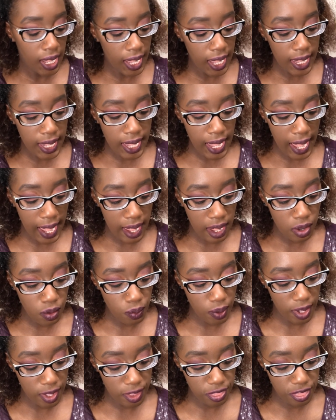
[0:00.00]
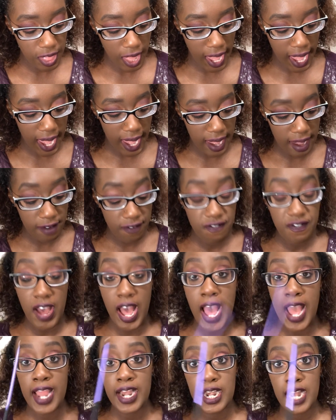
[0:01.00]
It came with a
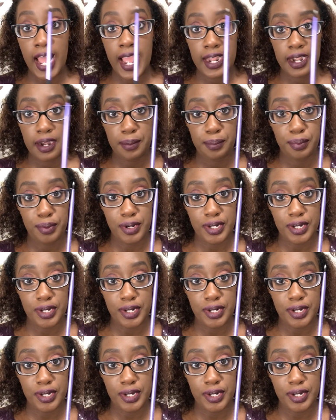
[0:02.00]
fine liner